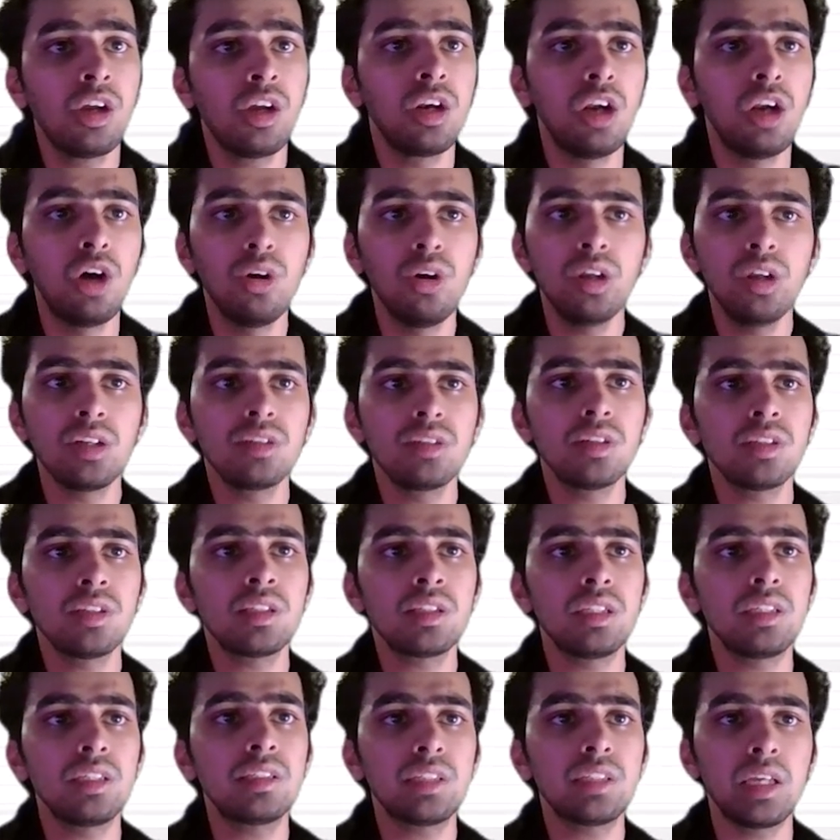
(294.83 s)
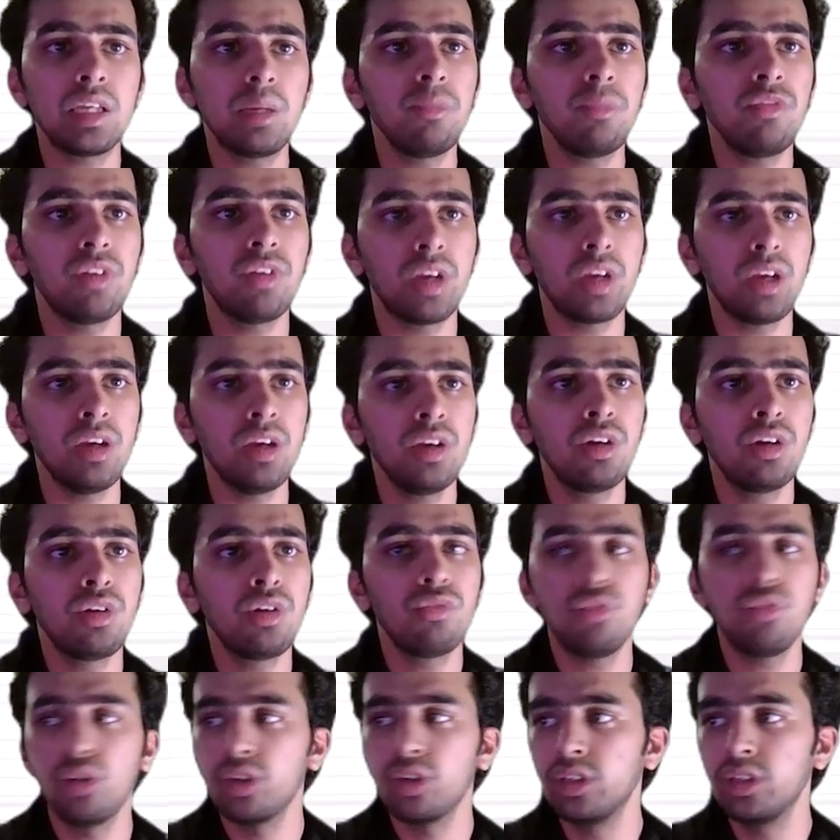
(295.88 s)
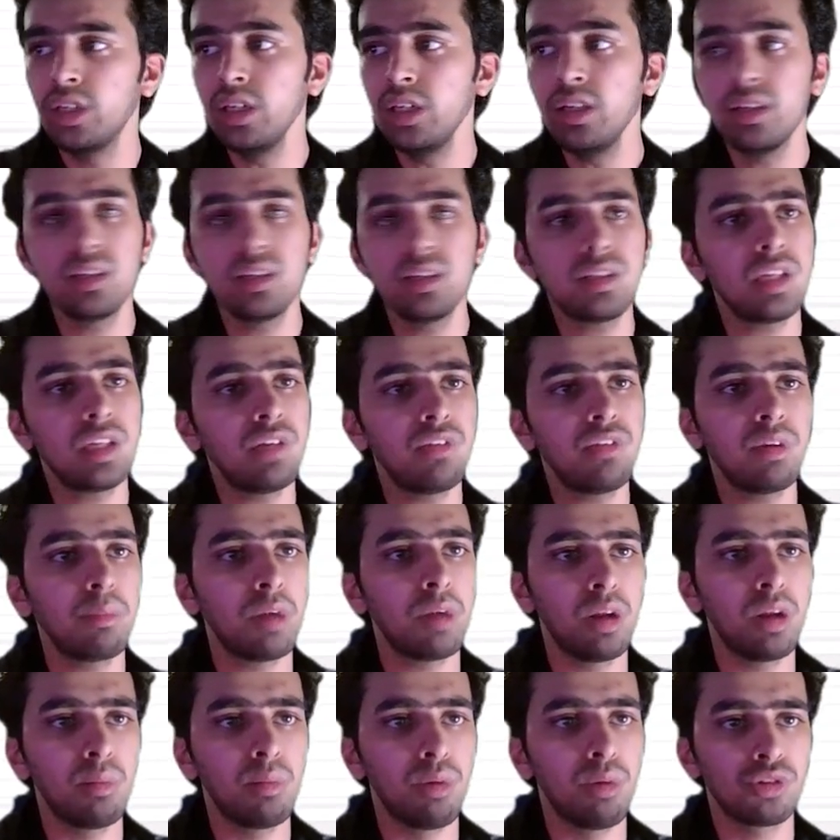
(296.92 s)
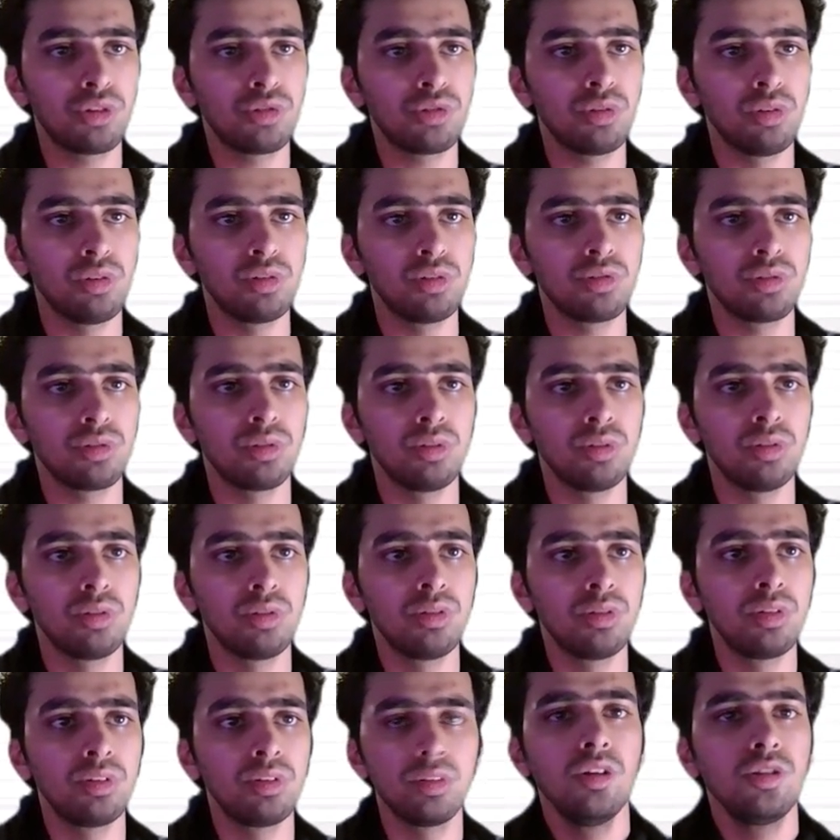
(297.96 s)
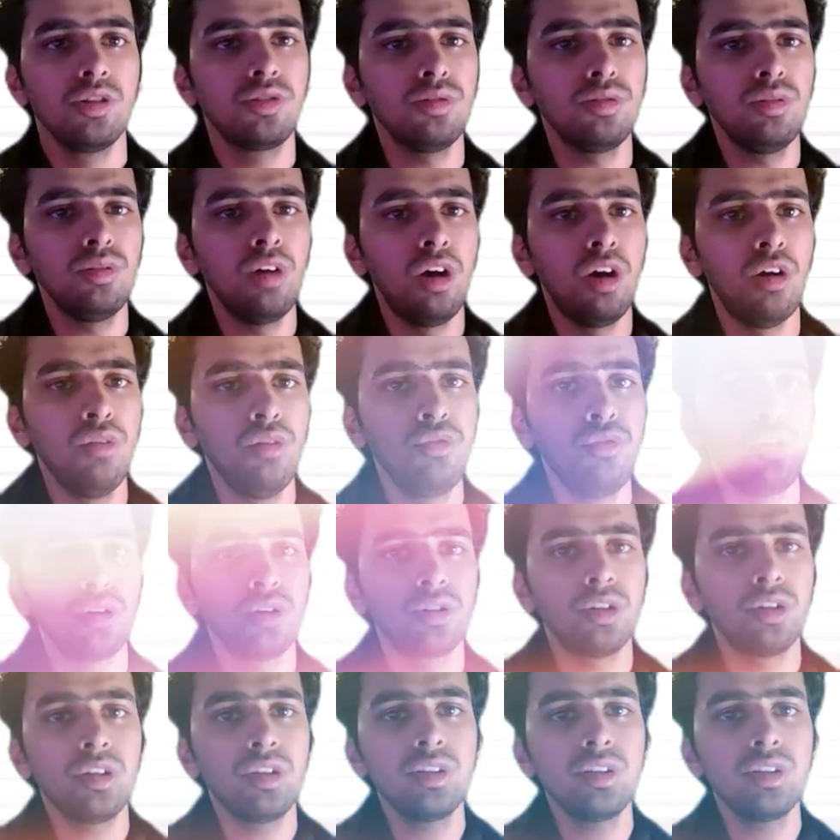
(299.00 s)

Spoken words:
Now let's just see same way for the receiving mailbox also. So now for